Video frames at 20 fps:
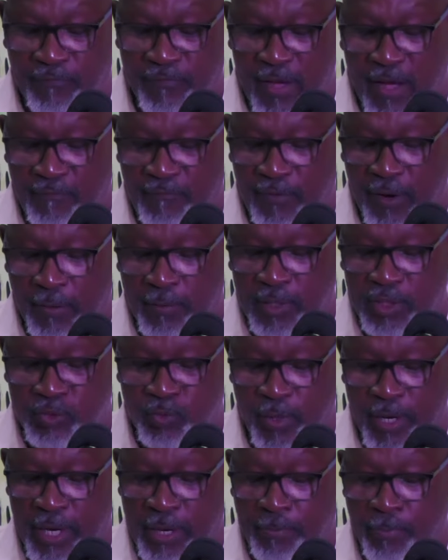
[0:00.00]
of cut flowers
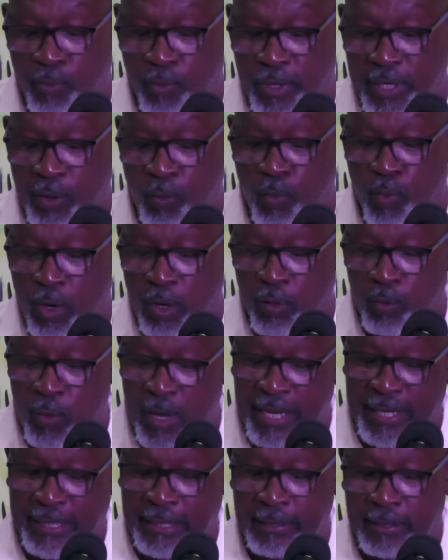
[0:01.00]
were imported
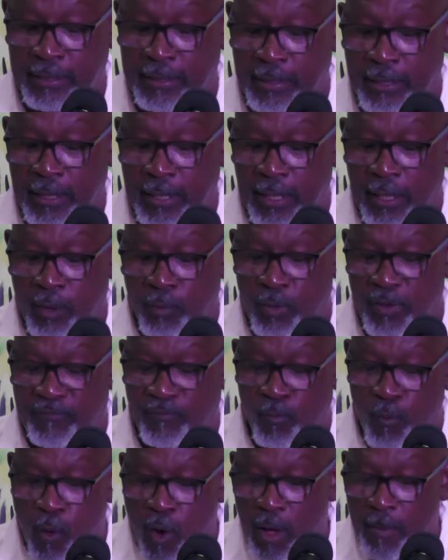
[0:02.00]
worldwide, with
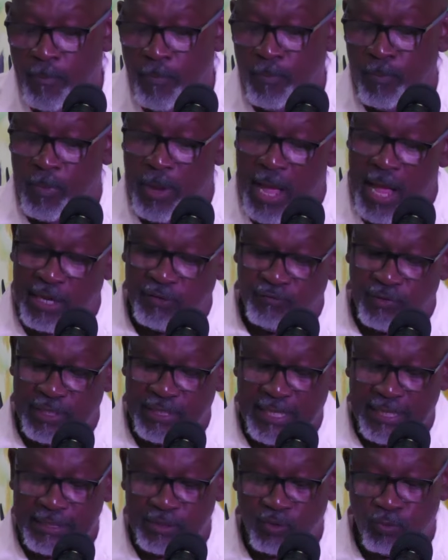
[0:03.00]

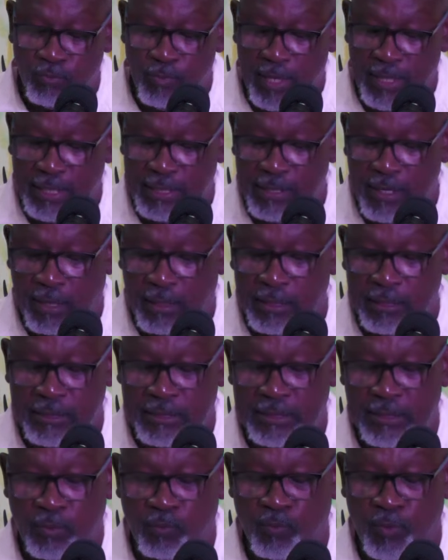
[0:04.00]
$192 million
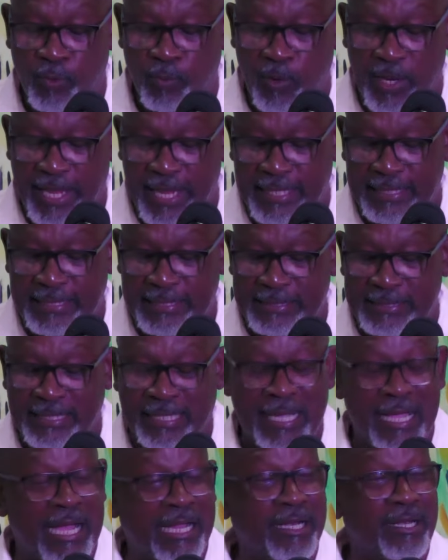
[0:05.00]
related to
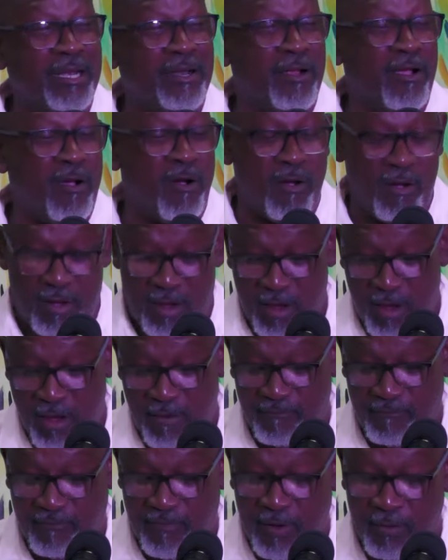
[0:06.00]
cut
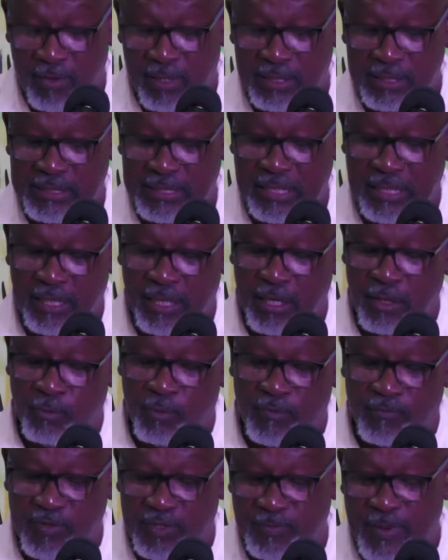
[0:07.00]
flowers
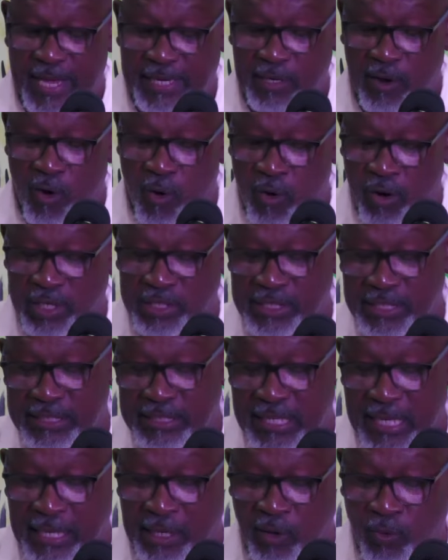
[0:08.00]
with respect to
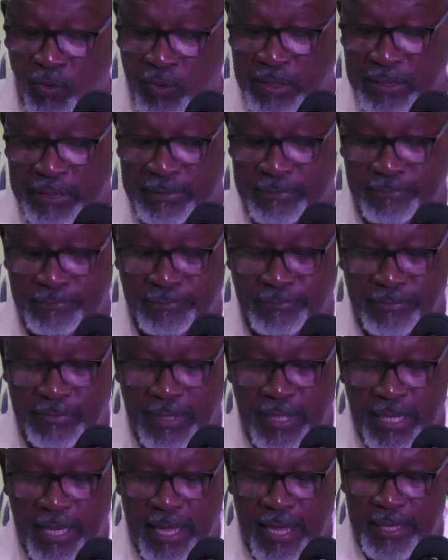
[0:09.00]
orchids alone.
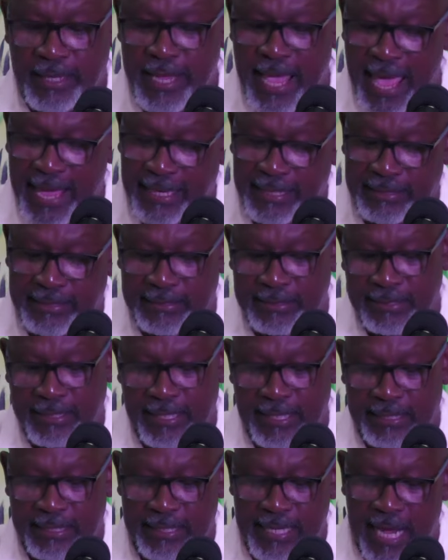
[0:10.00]
Yet,
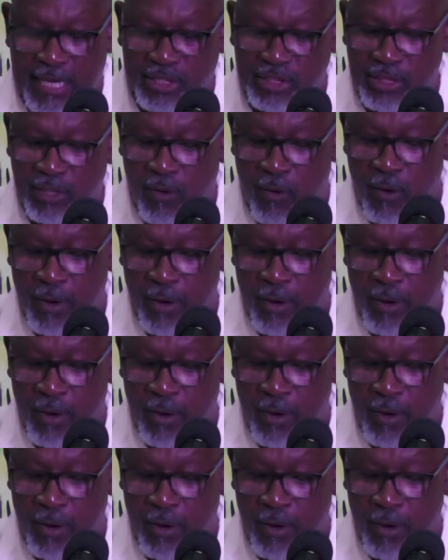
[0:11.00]
international